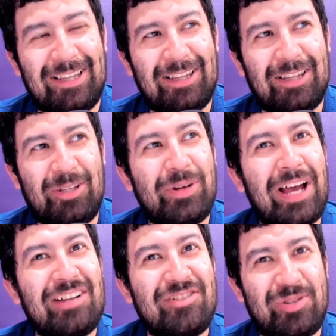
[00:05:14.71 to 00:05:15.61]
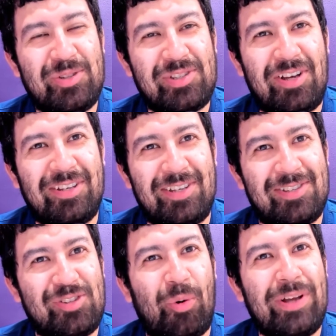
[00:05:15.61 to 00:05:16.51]
Lukas Dostal
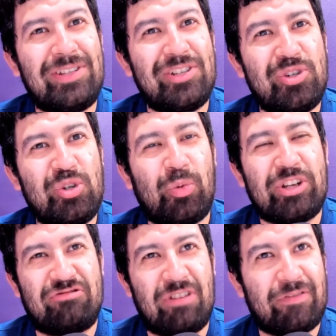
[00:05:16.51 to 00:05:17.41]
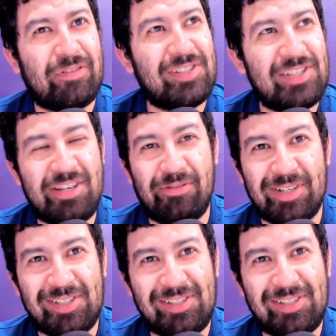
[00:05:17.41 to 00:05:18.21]
is going to do what Trevor Zegras